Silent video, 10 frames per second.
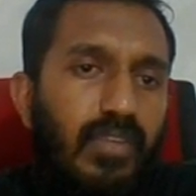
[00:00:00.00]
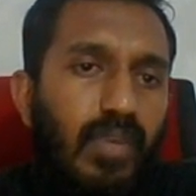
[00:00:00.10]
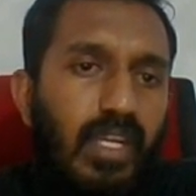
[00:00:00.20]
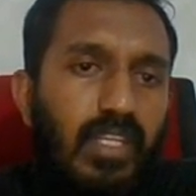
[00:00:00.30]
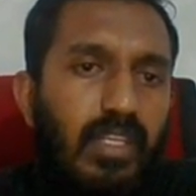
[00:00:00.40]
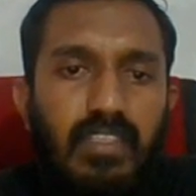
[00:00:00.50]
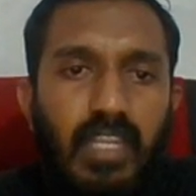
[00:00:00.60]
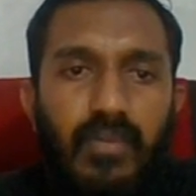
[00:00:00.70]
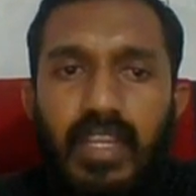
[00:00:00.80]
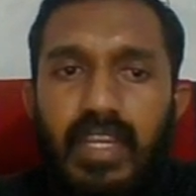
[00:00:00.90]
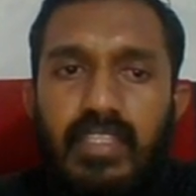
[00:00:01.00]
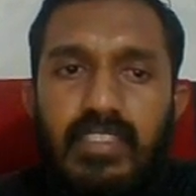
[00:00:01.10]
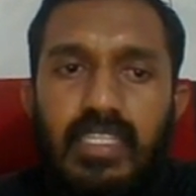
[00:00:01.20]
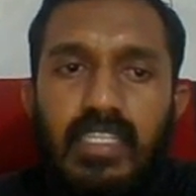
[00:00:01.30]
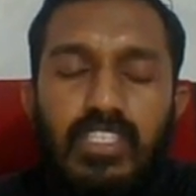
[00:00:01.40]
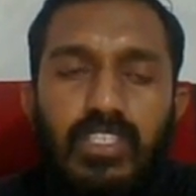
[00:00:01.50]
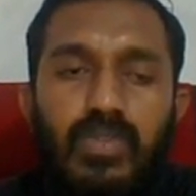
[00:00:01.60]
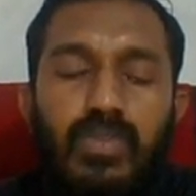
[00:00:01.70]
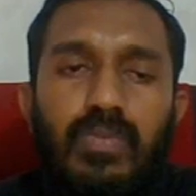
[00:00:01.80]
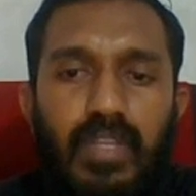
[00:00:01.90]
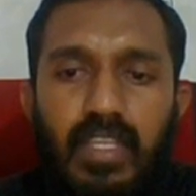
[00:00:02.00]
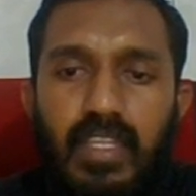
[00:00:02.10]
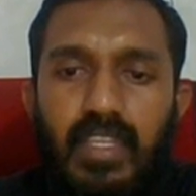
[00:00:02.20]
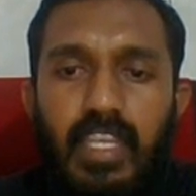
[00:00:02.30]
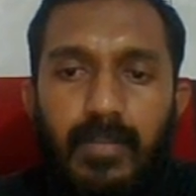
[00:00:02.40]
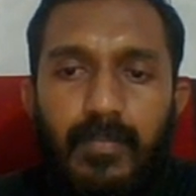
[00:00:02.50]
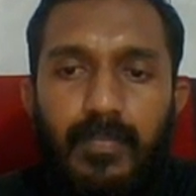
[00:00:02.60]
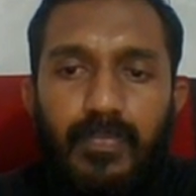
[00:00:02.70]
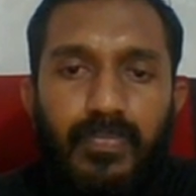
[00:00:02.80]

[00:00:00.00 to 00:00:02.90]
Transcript: White never get a chance to win the game.